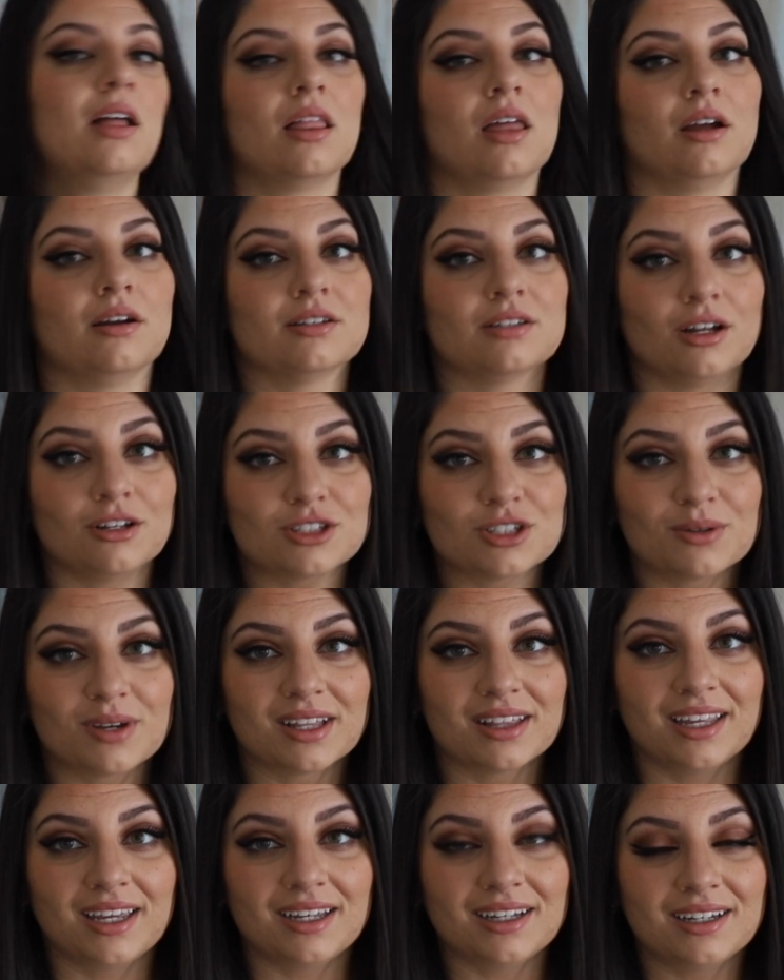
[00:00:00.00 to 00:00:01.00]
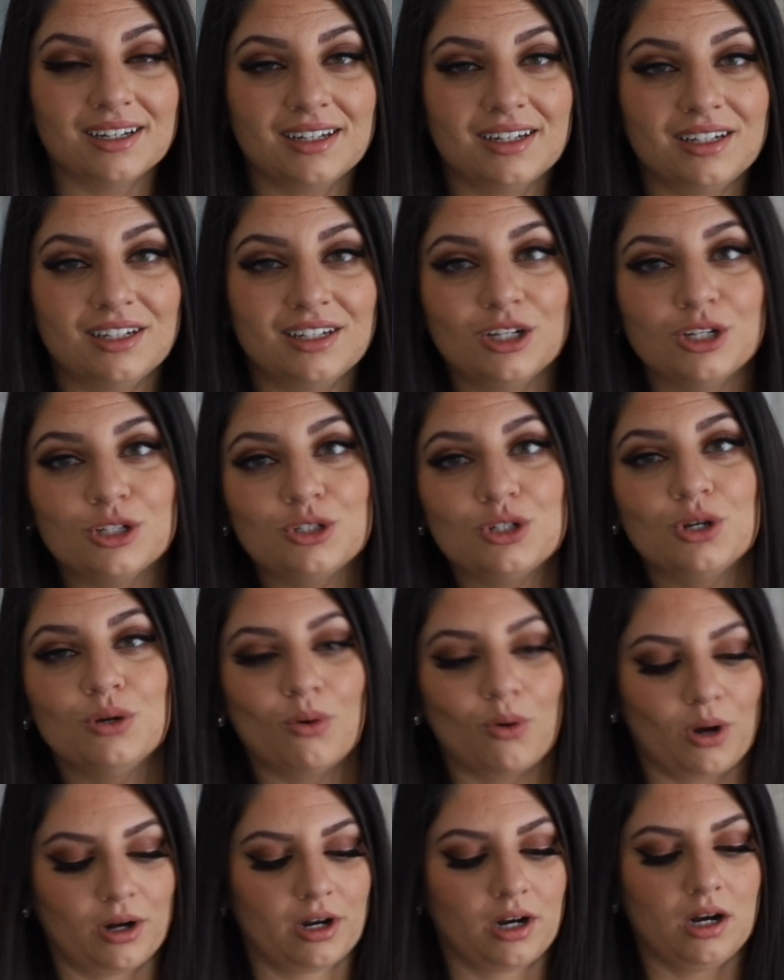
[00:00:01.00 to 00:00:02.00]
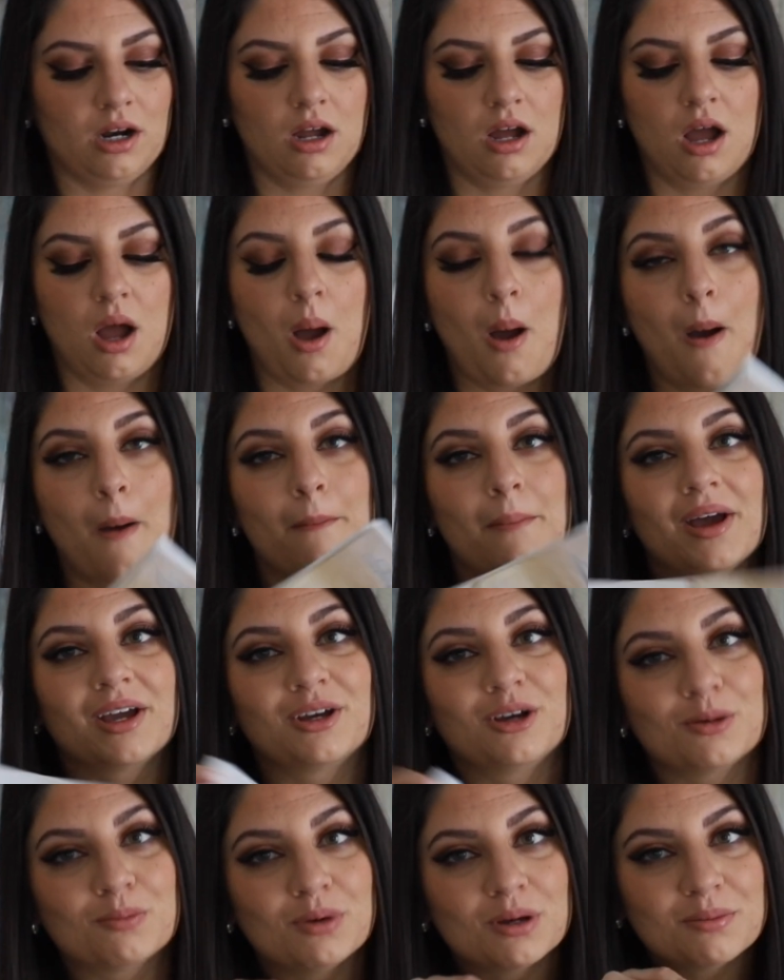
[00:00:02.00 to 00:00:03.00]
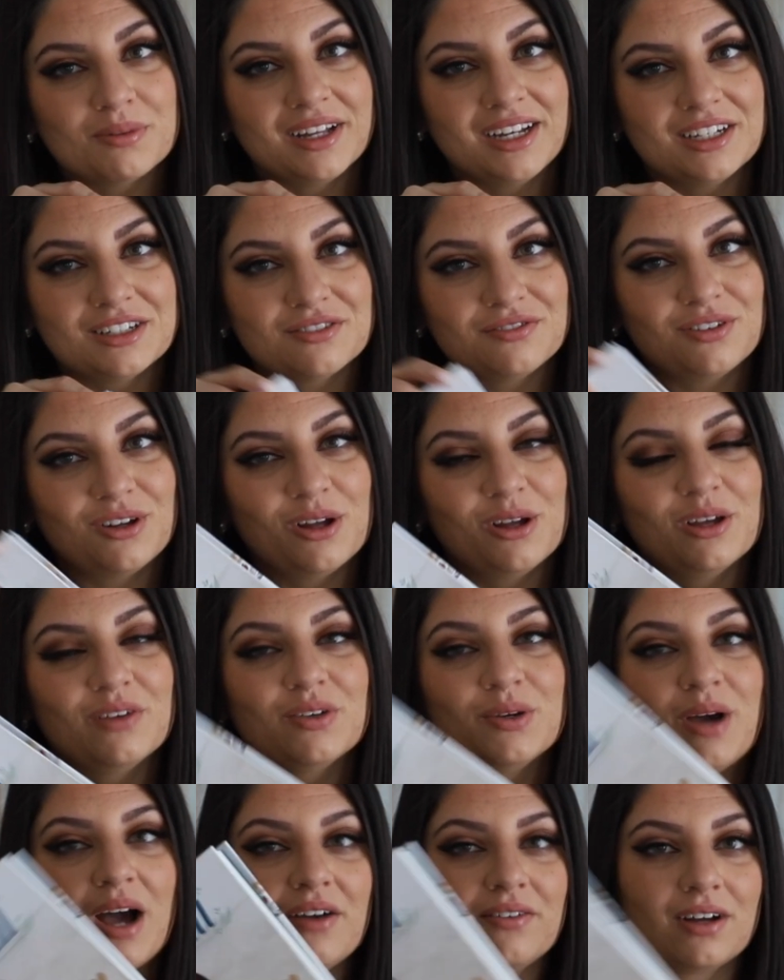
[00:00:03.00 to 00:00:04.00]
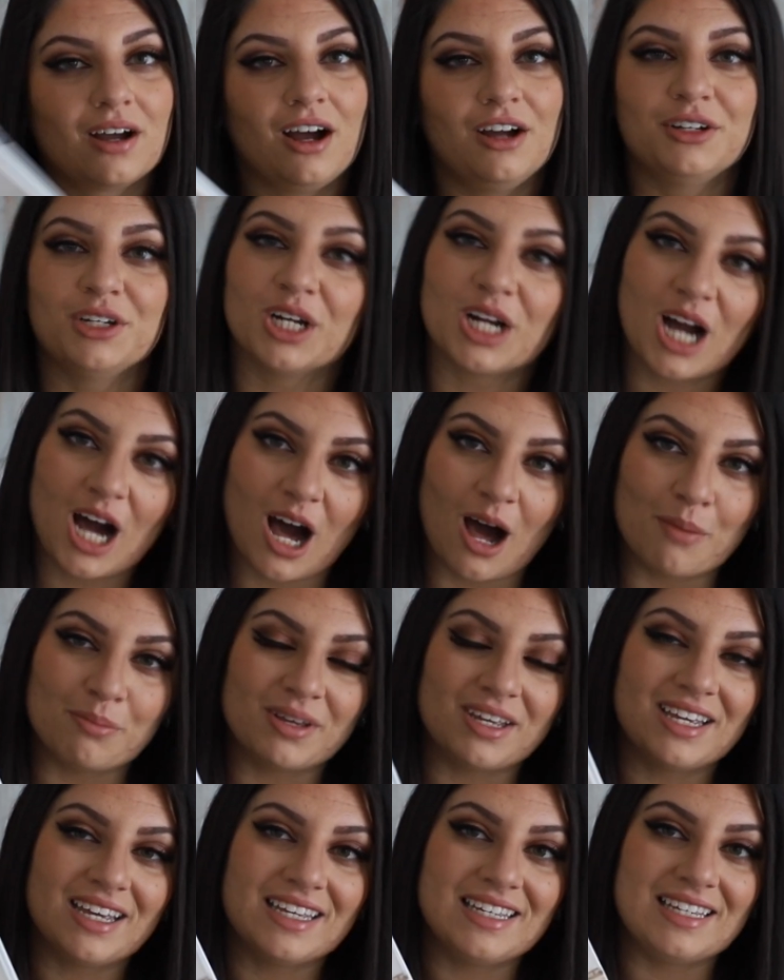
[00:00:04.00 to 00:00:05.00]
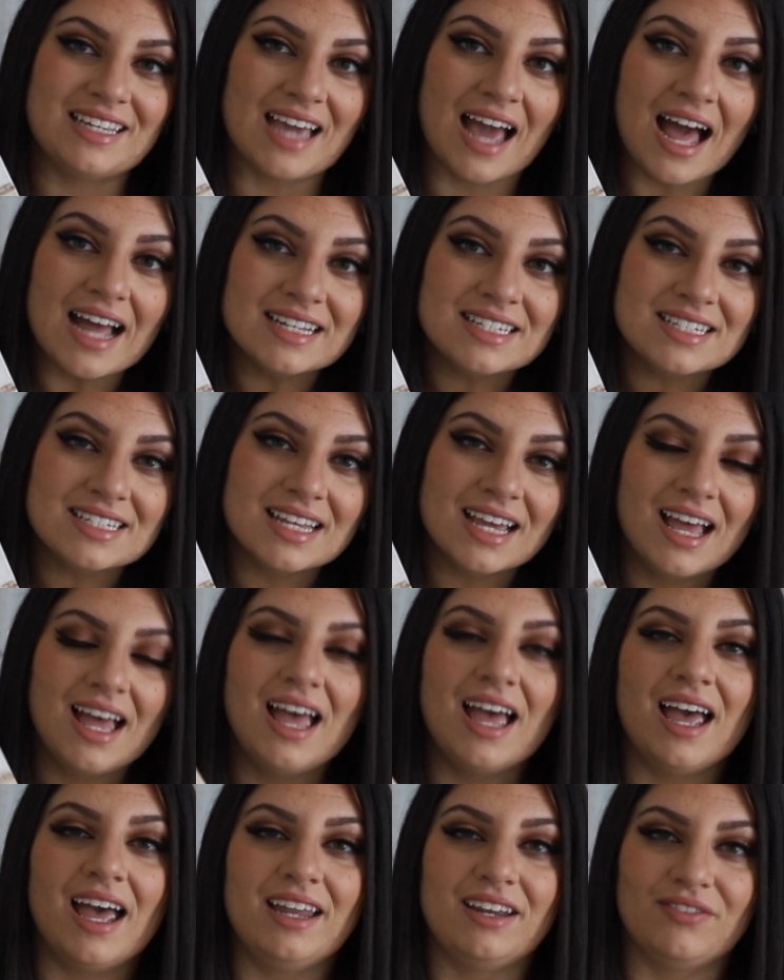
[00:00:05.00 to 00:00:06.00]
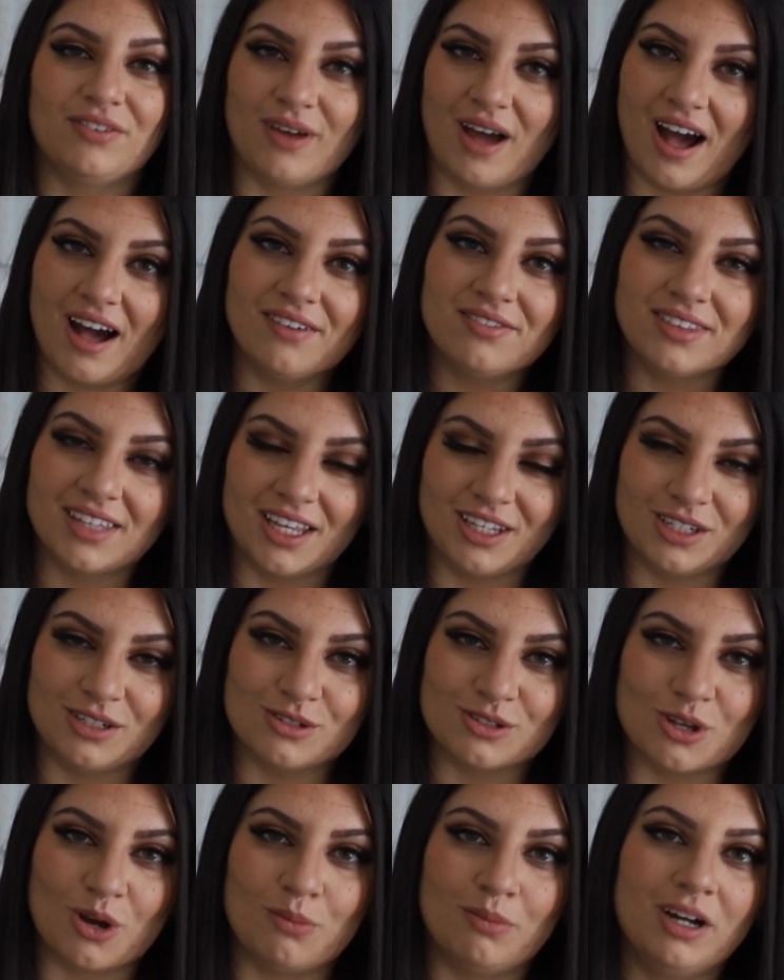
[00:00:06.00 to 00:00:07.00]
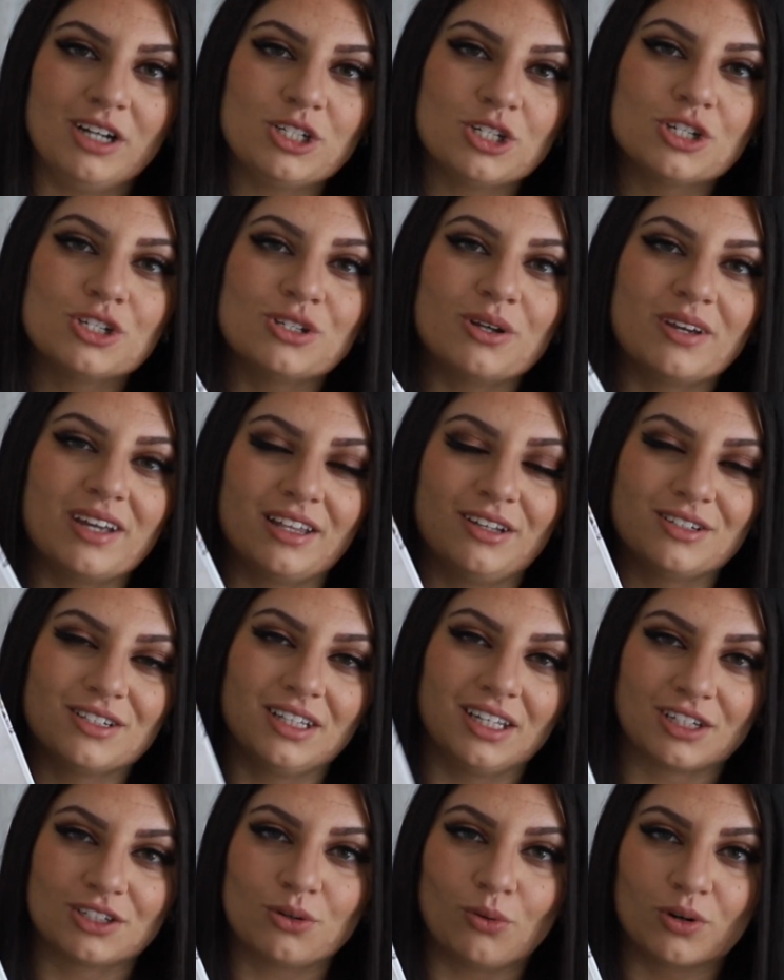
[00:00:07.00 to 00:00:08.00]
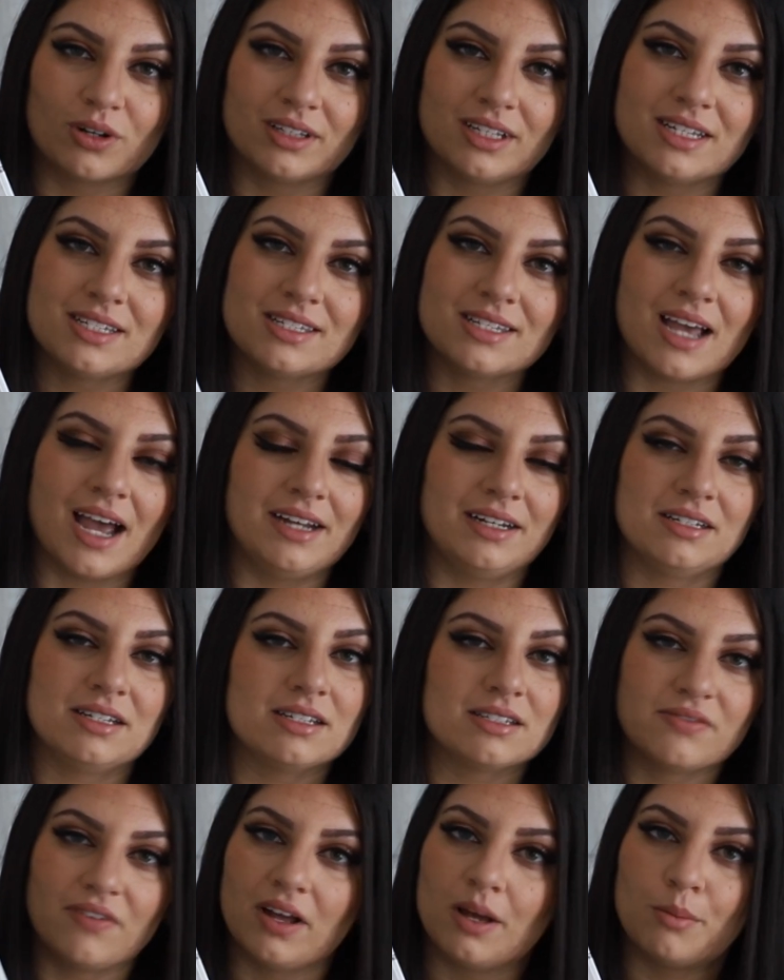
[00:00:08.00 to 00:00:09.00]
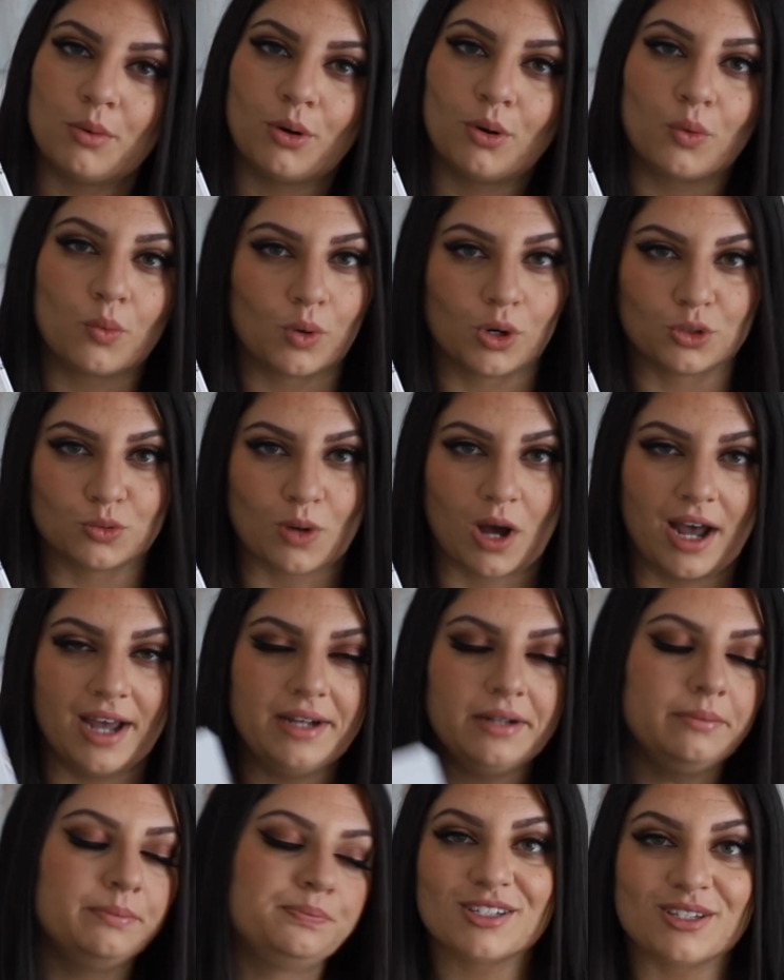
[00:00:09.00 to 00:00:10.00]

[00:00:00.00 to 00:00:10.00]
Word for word: There is also a link to order my cookbook Plantiful if you haven't gotten your copy yet, and if you have, thank you so much. So yeah, there's a link to order this and it is available worldwide.